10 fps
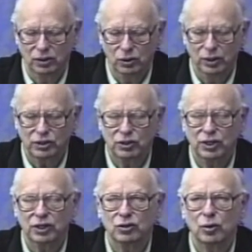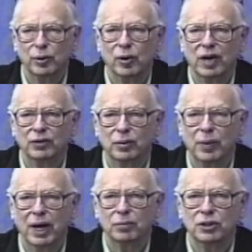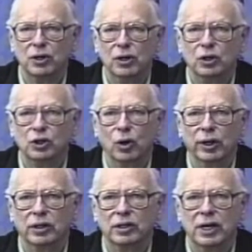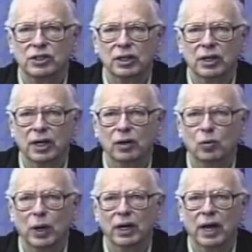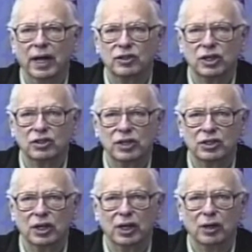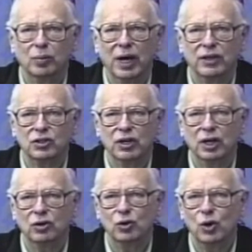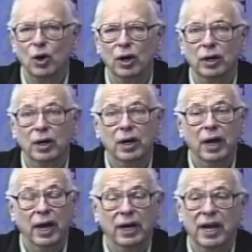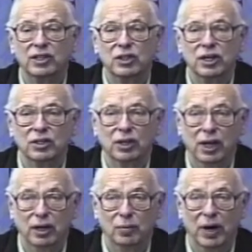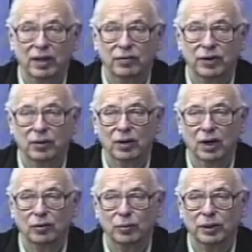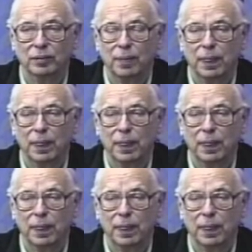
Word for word: USGS topographic maps showing the designated wetlands as designated by the state of New York and as designated by the federal government.